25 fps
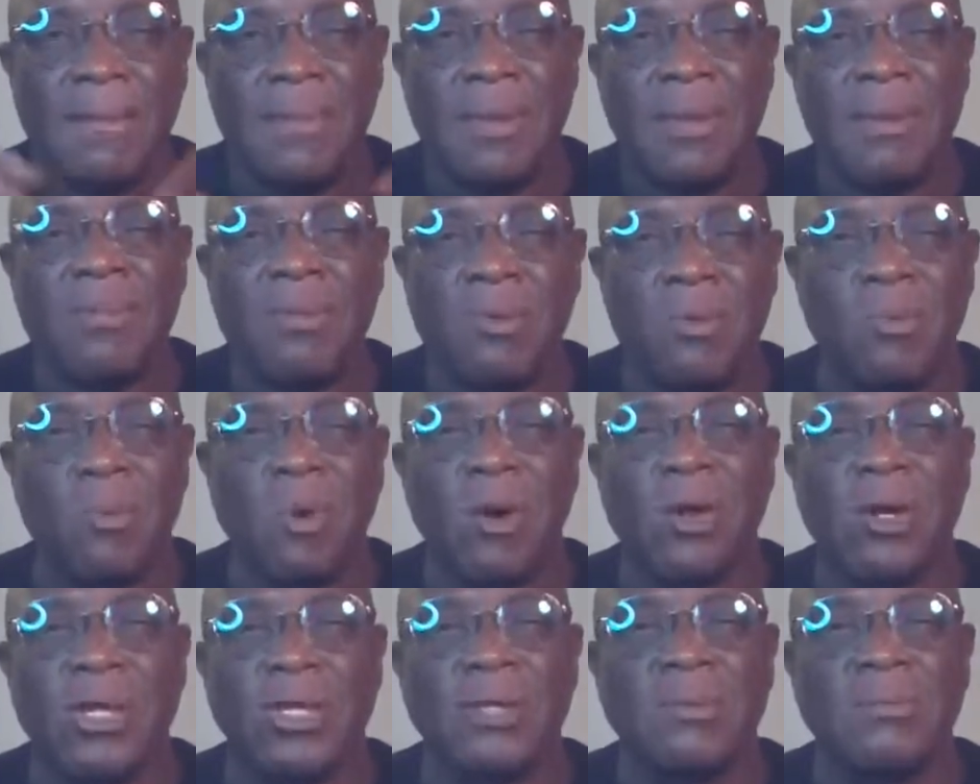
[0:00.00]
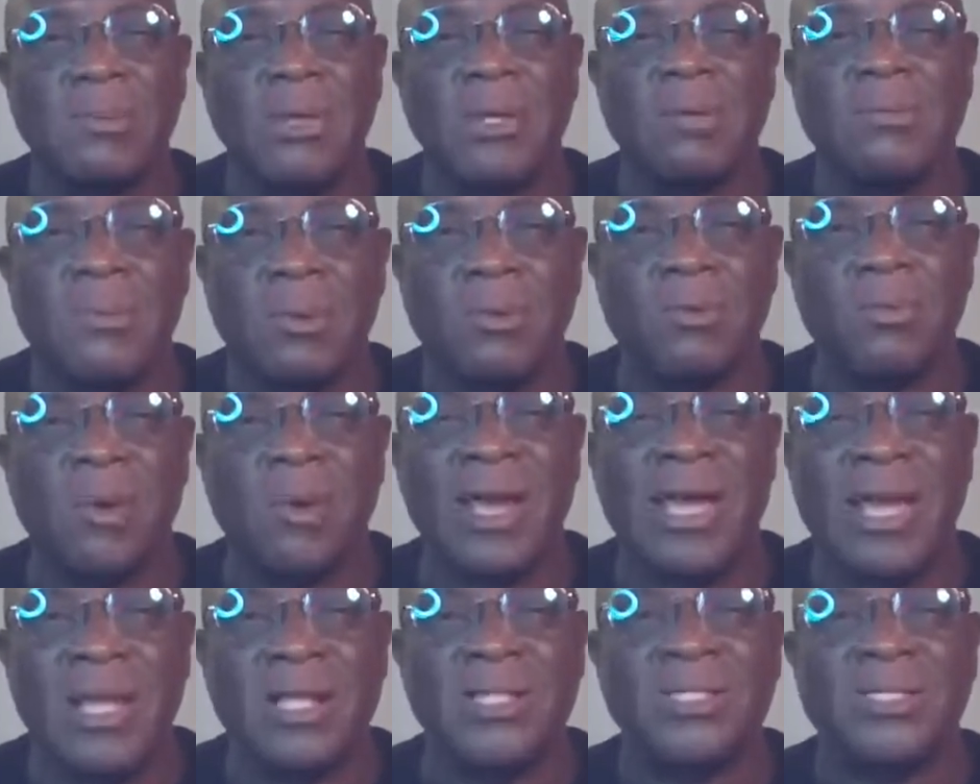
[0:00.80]
People working minimum
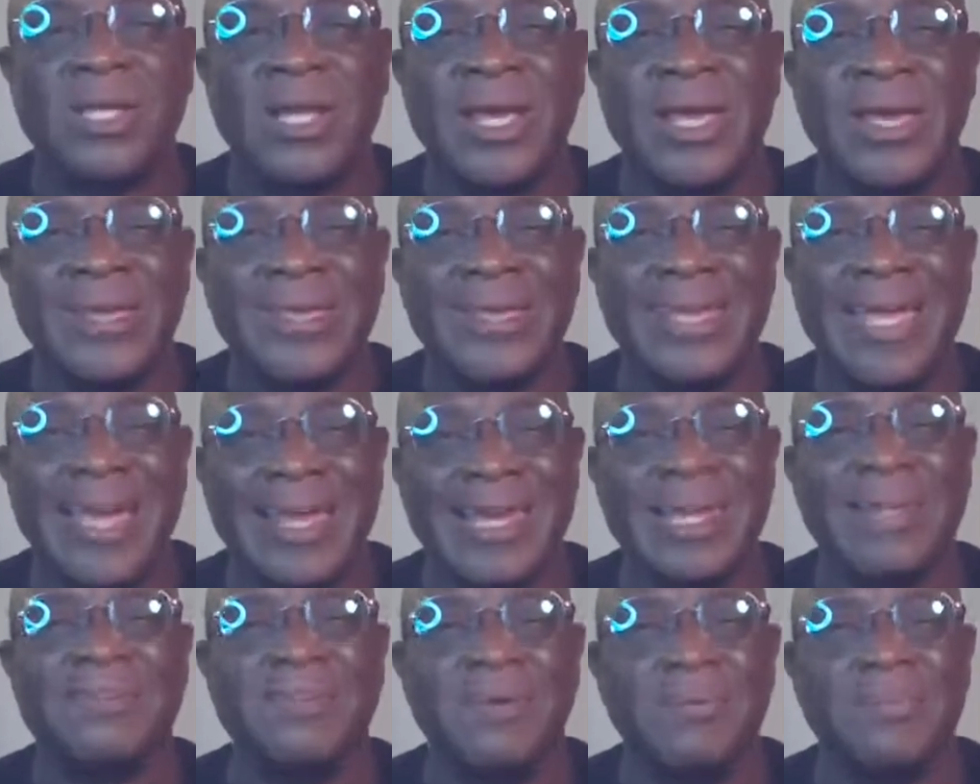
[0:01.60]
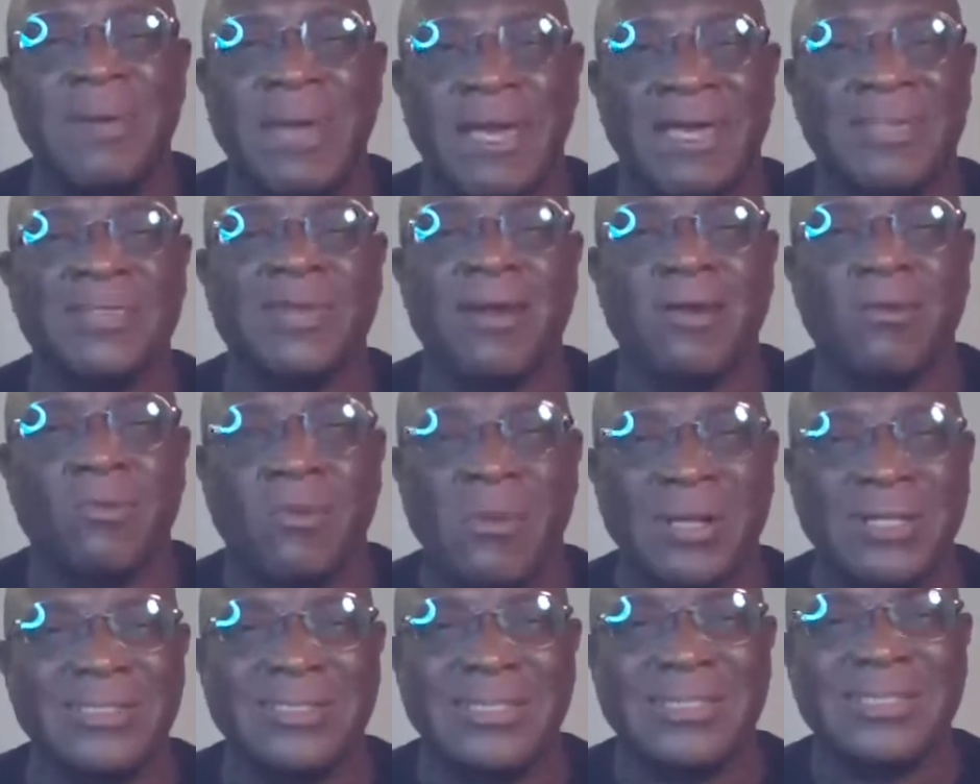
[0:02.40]
wage can't even pay their
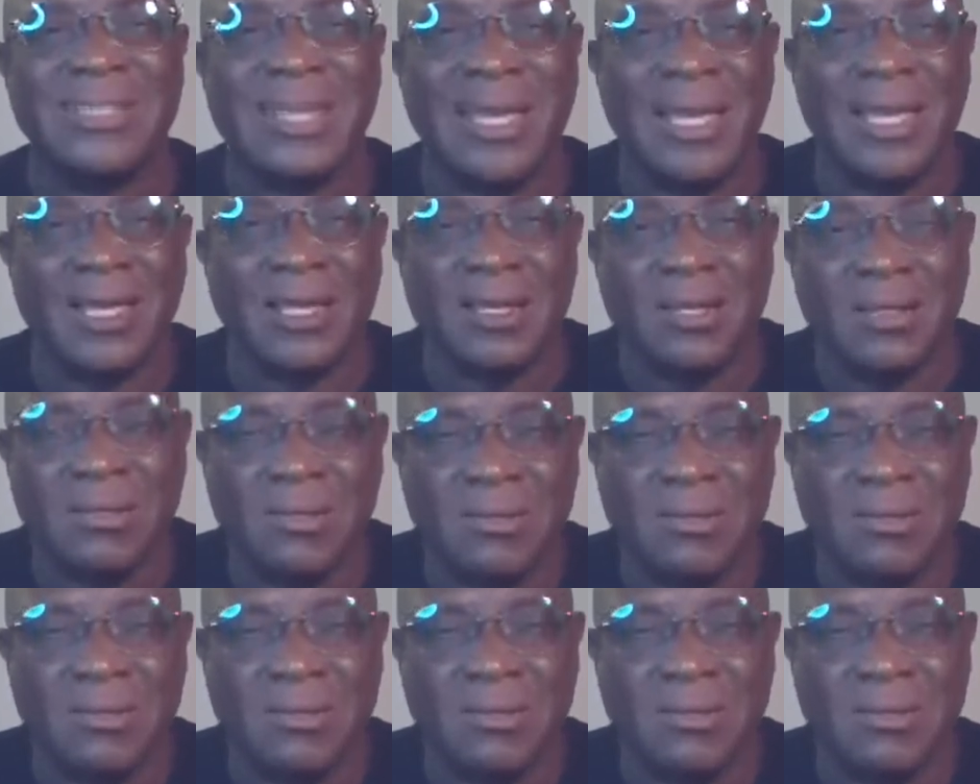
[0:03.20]
rent today.